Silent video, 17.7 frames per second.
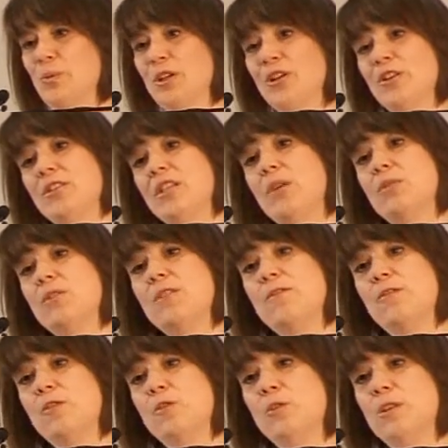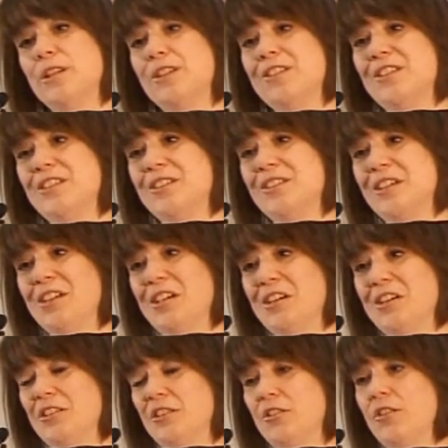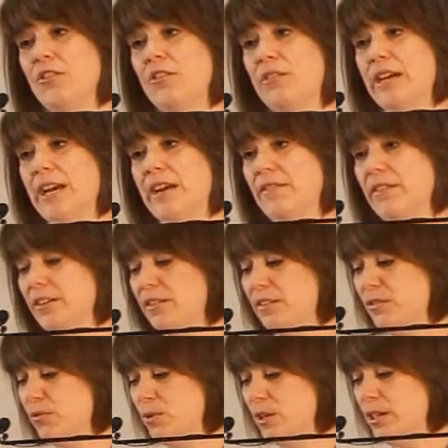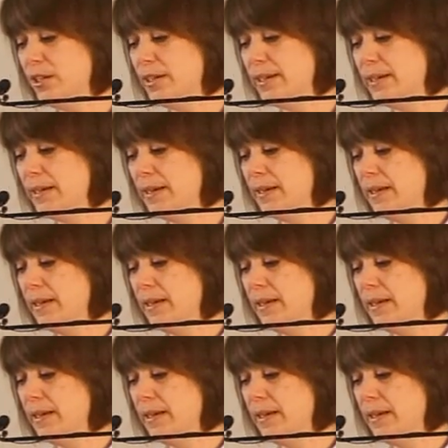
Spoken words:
because I was focusing on another area of work.